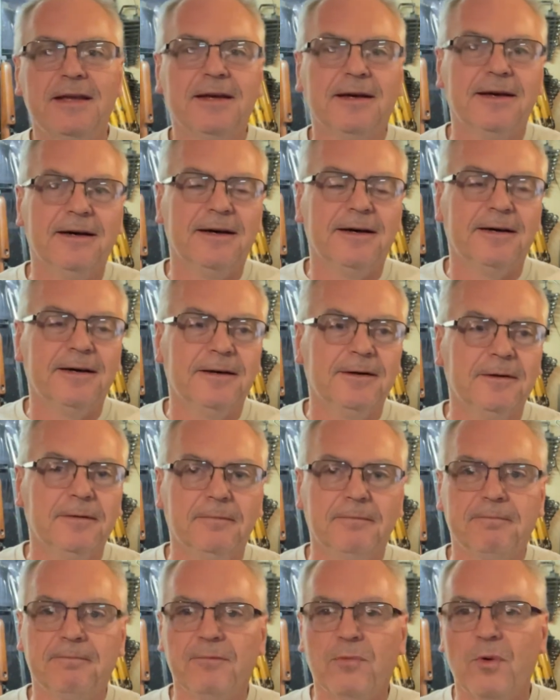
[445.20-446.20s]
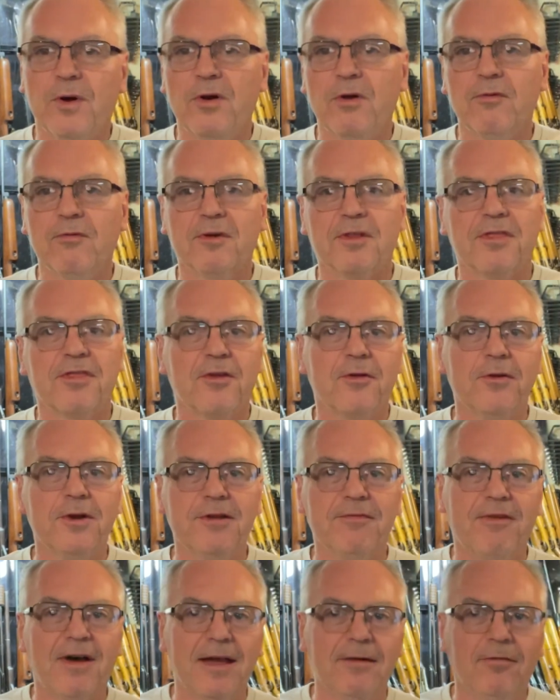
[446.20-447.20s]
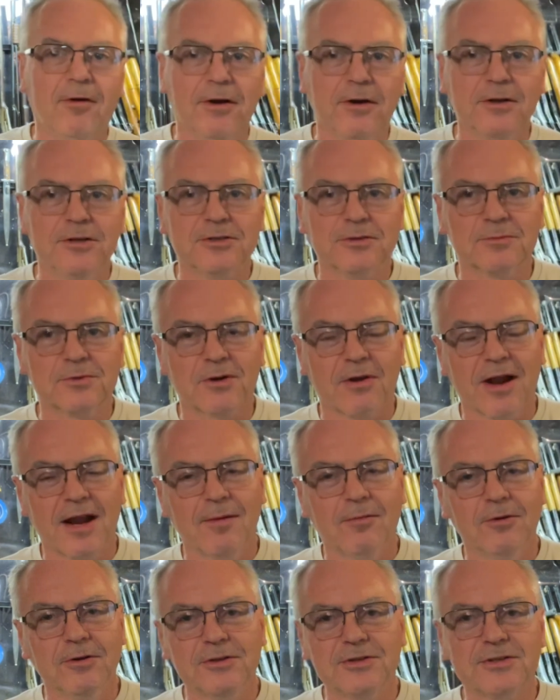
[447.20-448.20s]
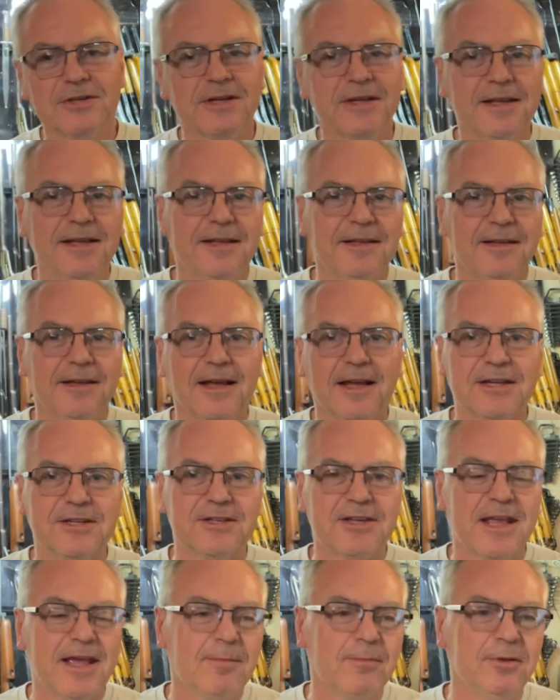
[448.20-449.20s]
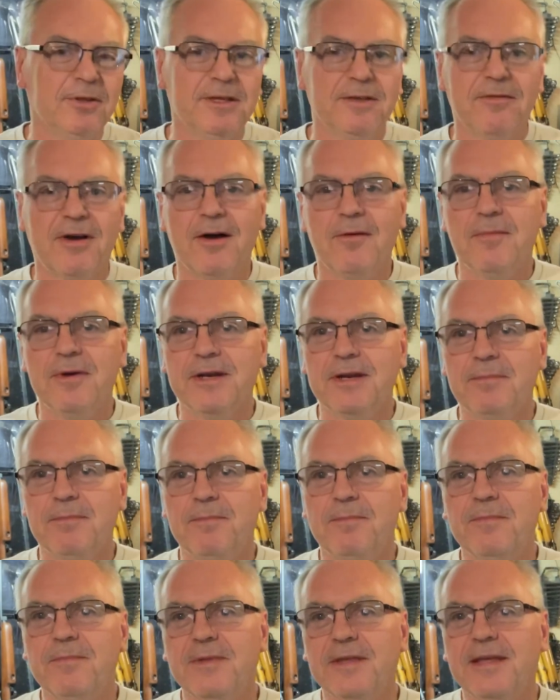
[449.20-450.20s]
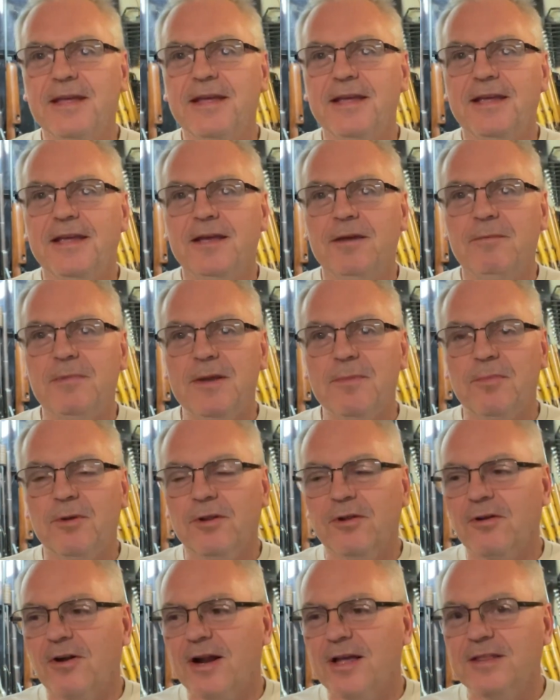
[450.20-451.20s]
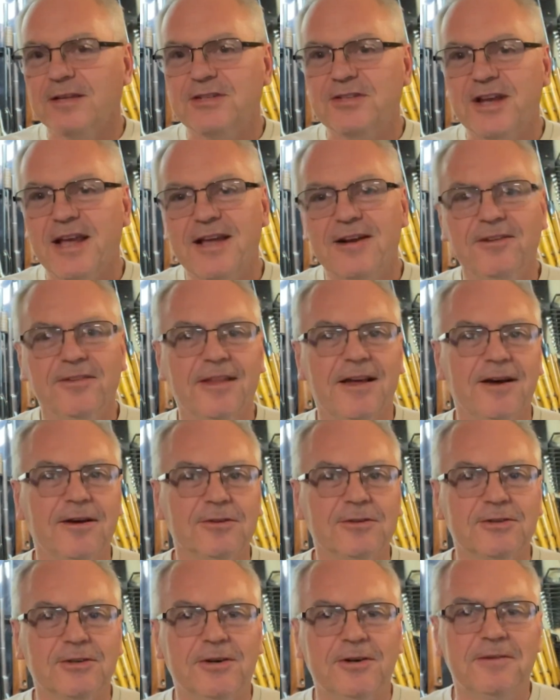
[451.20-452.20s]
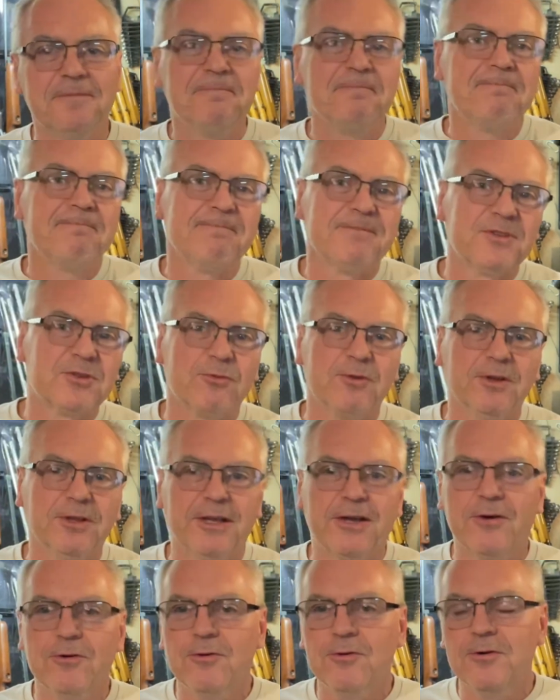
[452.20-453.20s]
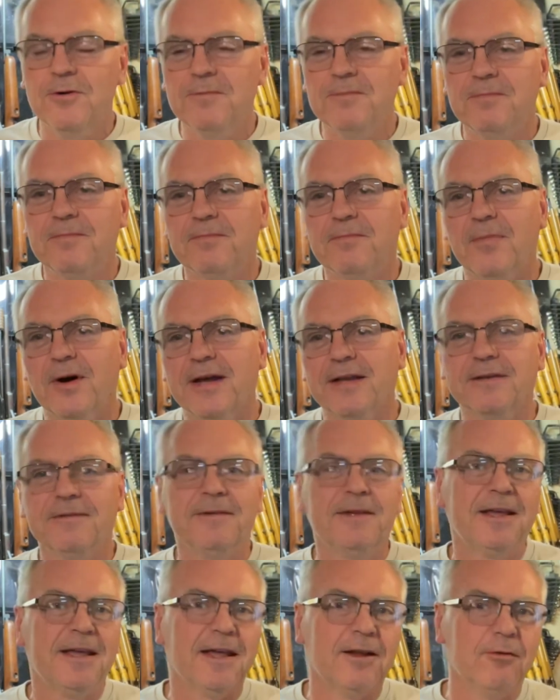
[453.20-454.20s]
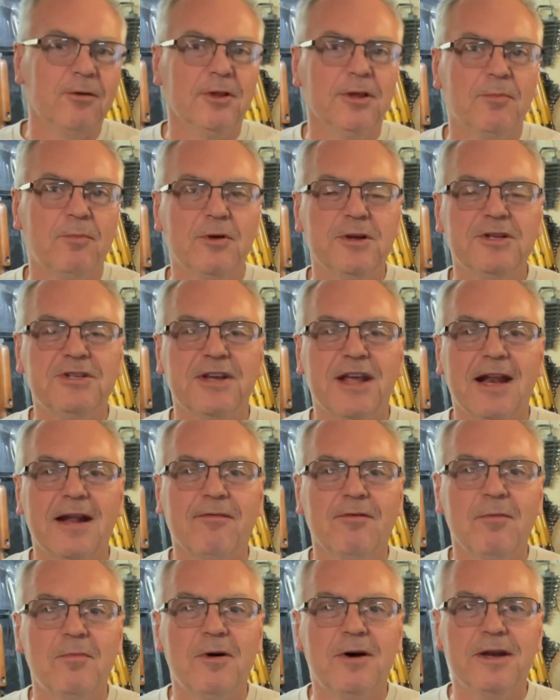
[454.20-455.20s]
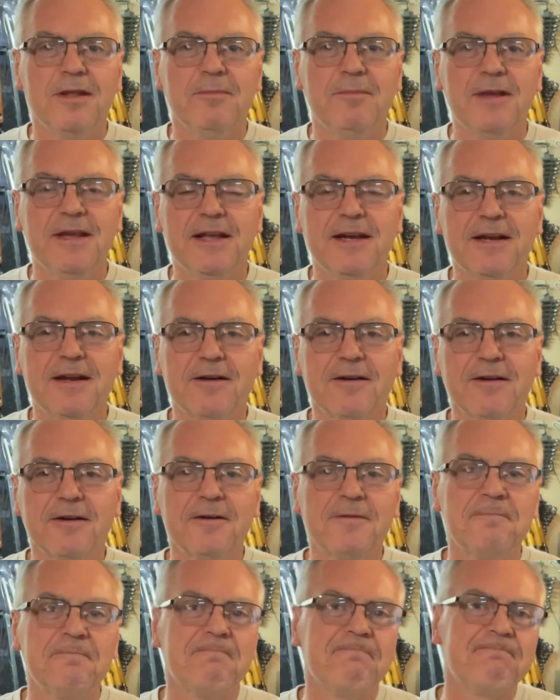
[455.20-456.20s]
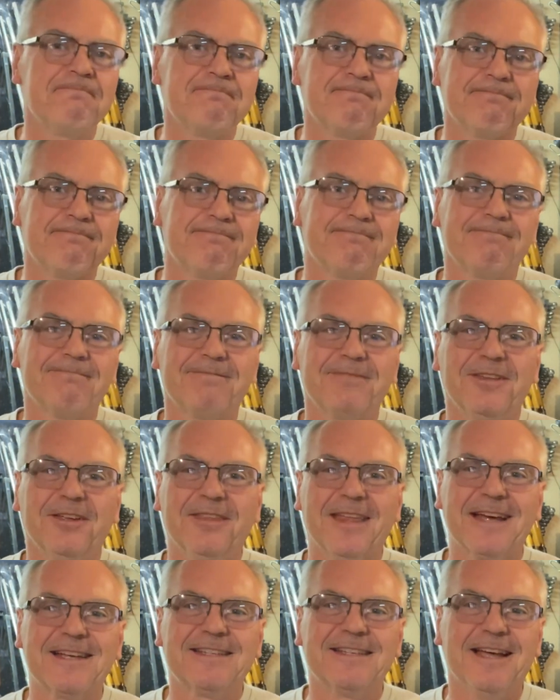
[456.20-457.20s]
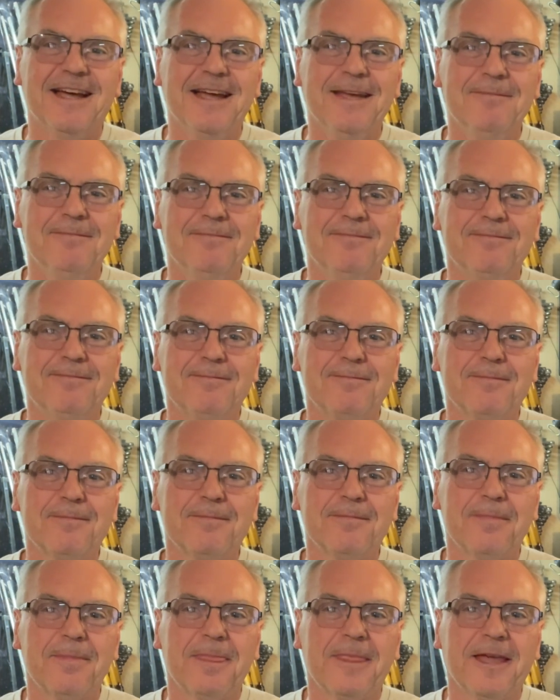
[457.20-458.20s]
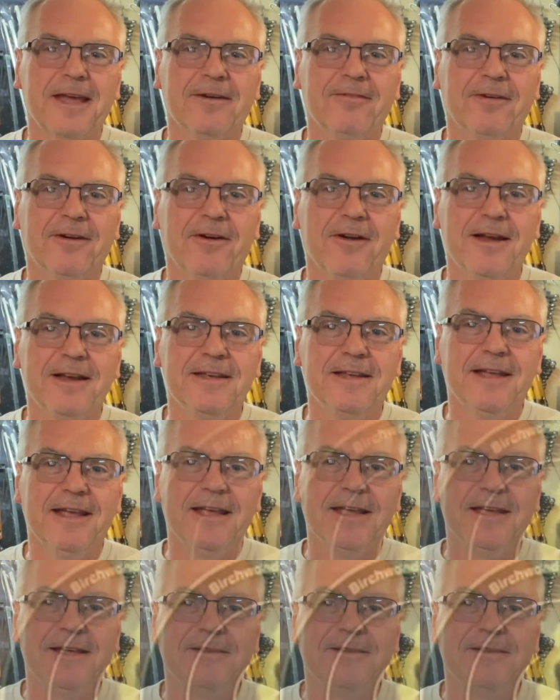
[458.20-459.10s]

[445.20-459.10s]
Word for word: Uh, went over thirty-five hundred subscribers. I just can't believe how many people are on the channel now, so it's really cool. But I really appreciate everybody being here. Till next time, have a great day.